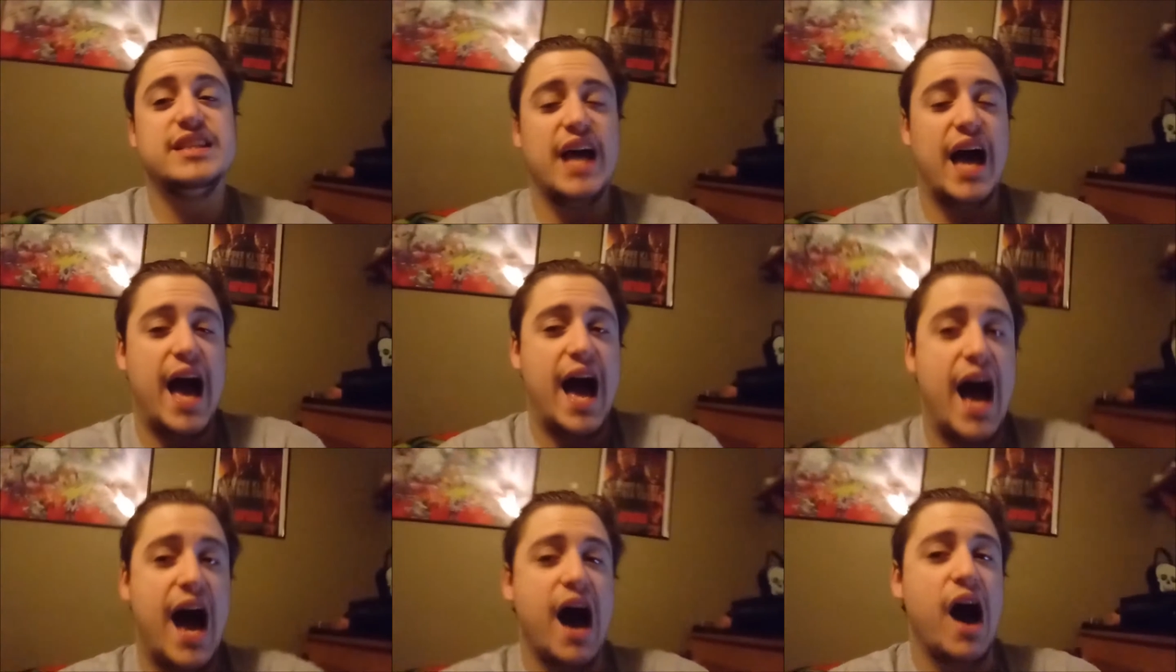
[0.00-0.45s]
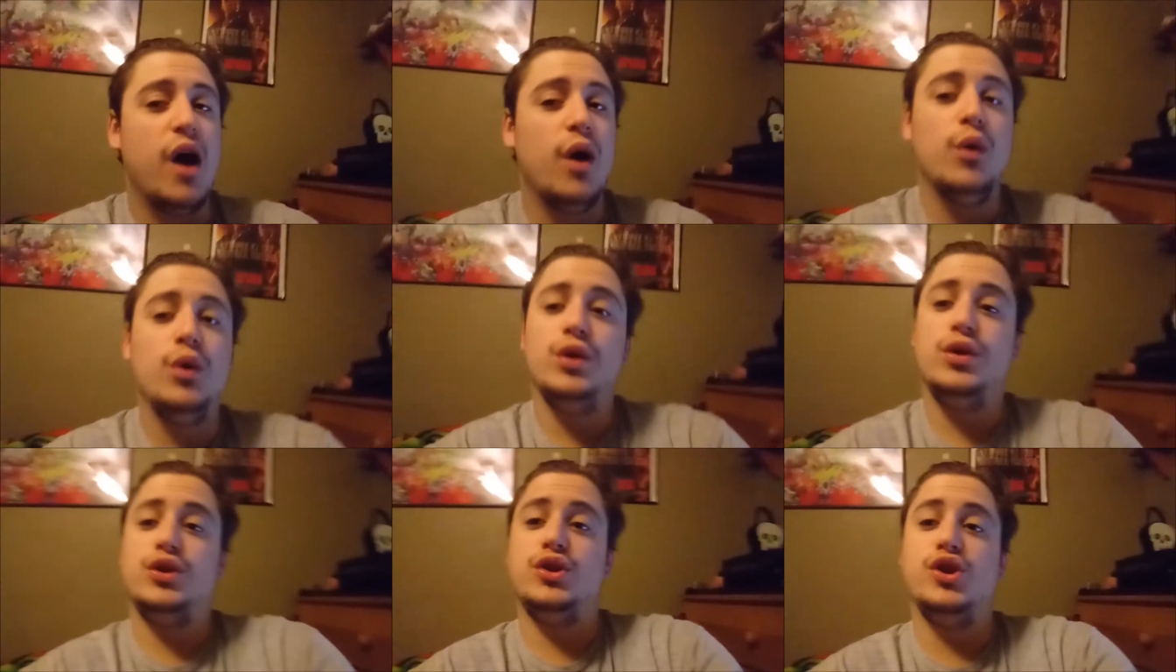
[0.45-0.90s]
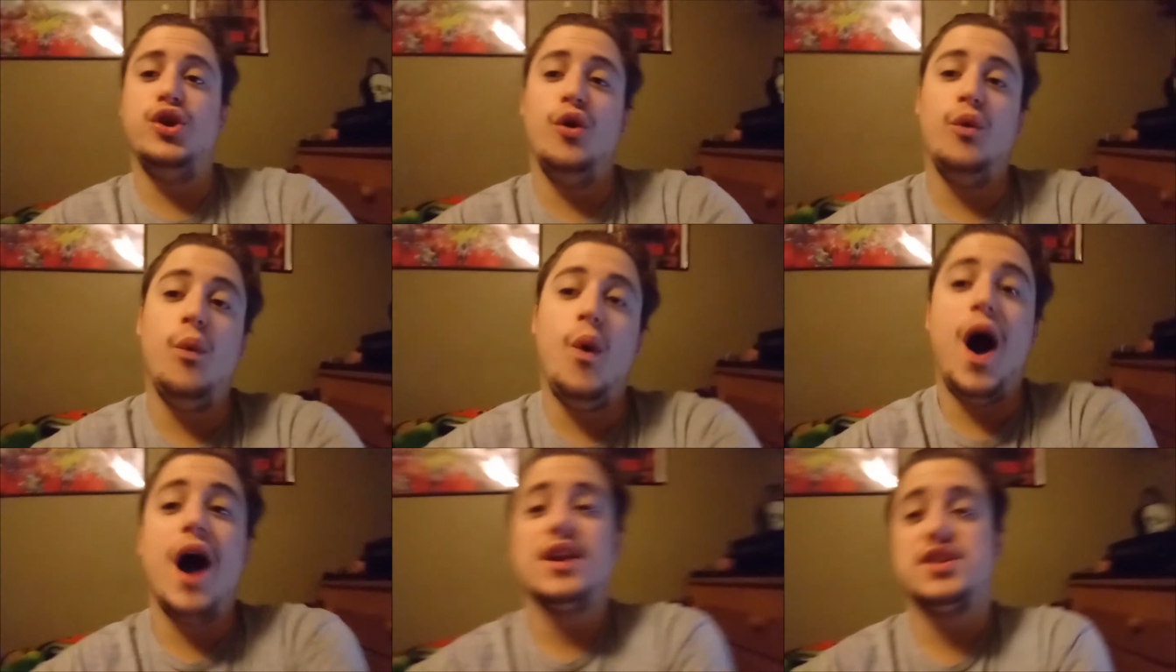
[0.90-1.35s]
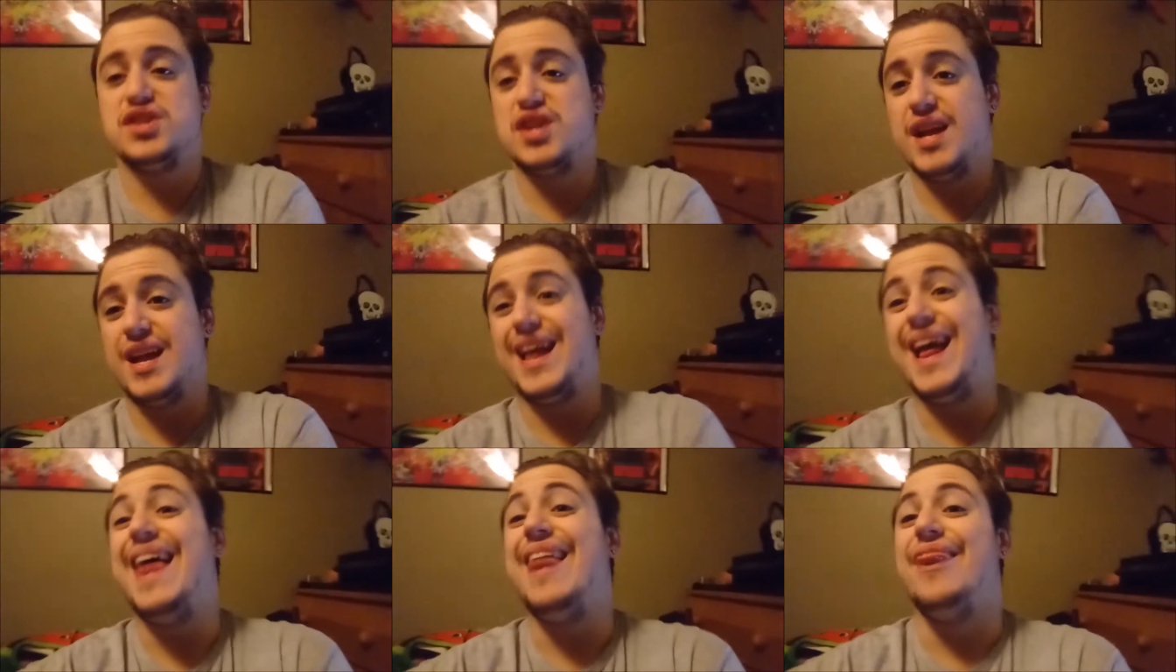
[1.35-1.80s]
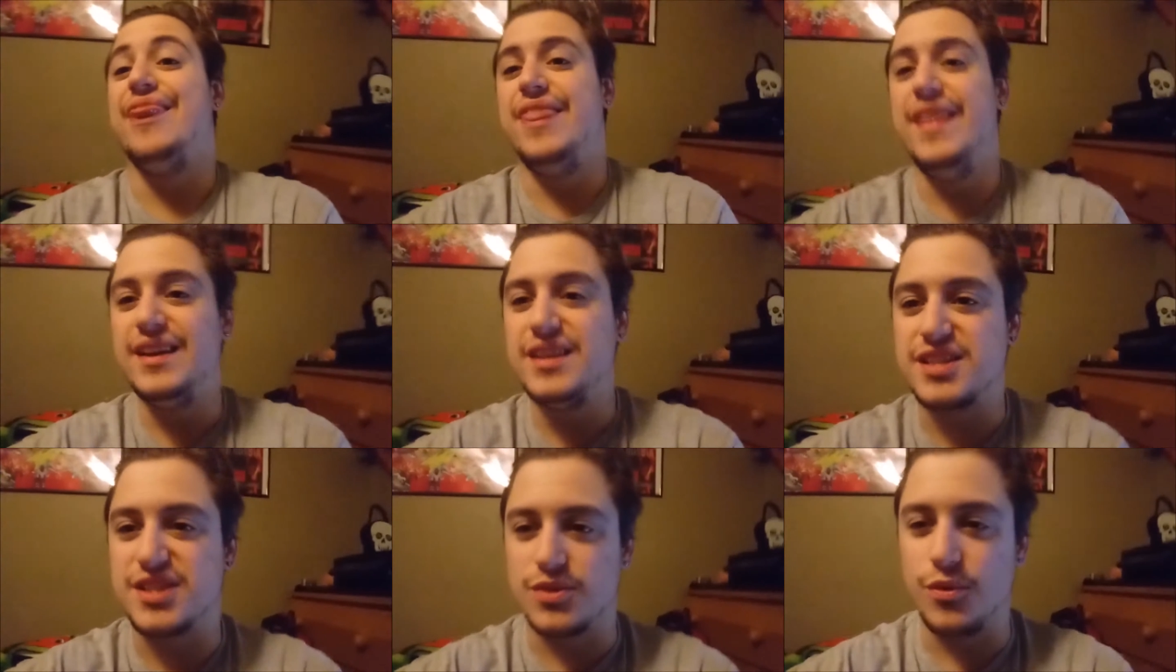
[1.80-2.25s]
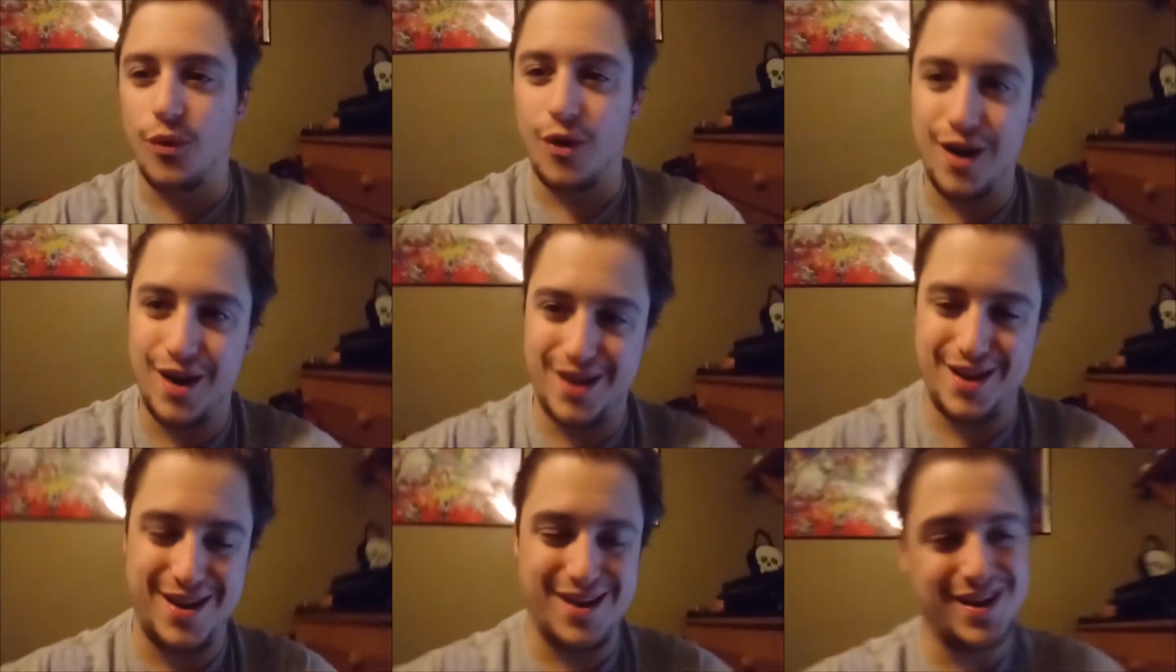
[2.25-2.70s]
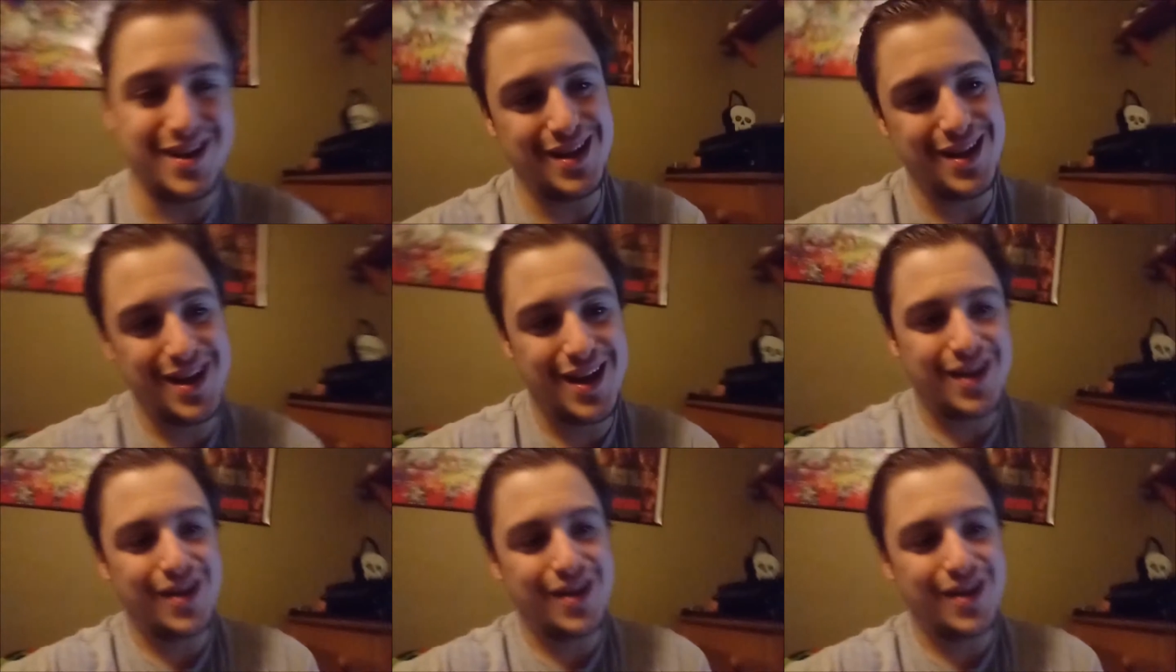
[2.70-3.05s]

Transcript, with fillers: as how you're watching this one,